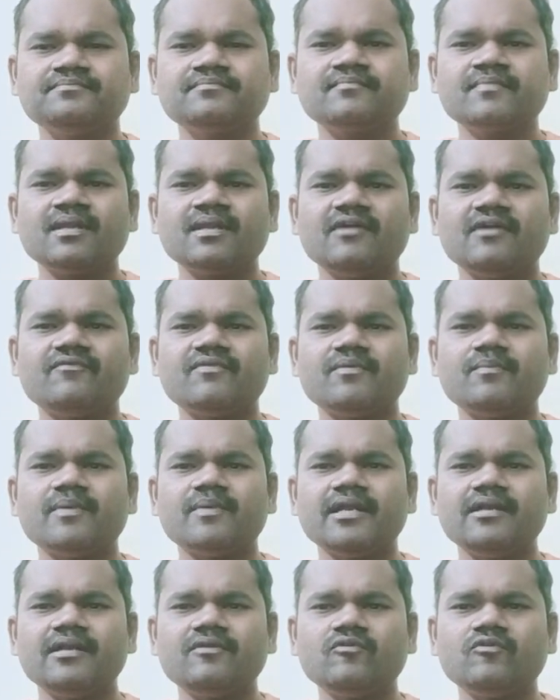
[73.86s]
and from
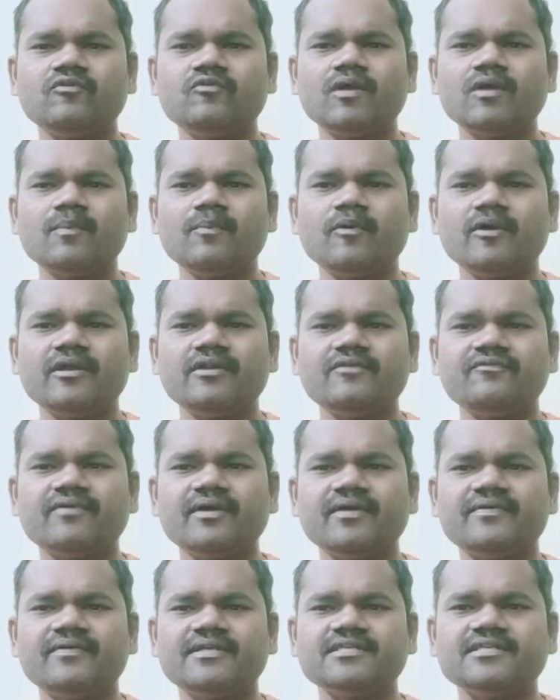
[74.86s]
10 to
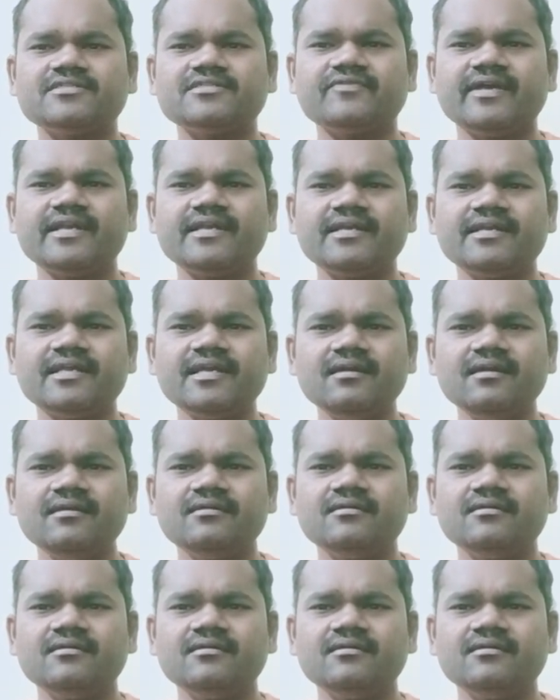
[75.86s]
12.5 it is 20,